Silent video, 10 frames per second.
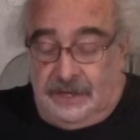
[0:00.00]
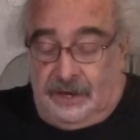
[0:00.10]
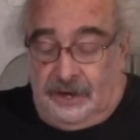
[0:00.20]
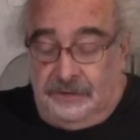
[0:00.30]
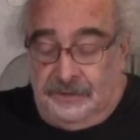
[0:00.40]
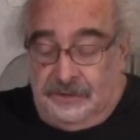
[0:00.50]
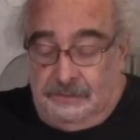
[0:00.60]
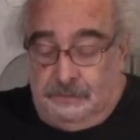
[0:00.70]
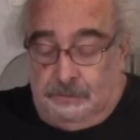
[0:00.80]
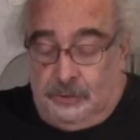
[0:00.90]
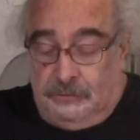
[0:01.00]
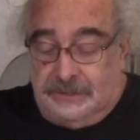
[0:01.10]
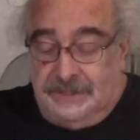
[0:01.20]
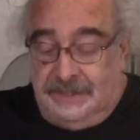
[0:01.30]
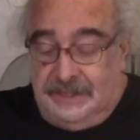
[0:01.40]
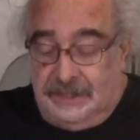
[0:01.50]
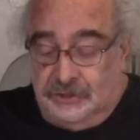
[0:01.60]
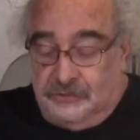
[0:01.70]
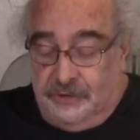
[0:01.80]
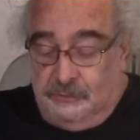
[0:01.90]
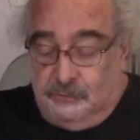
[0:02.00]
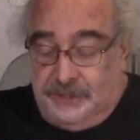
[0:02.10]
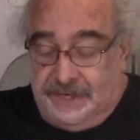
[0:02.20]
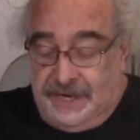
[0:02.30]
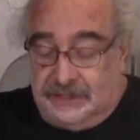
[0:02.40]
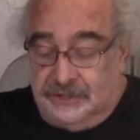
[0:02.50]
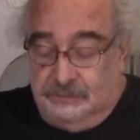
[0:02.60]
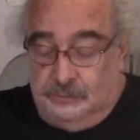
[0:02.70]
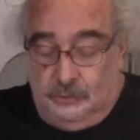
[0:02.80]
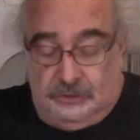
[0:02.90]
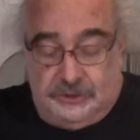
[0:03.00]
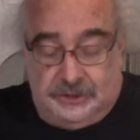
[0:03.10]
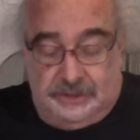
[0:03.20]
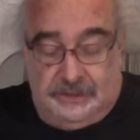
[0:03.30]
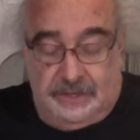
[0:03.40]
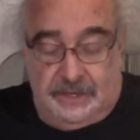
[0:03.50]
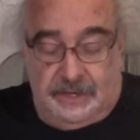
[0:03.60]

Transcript: under the personal injury protection portion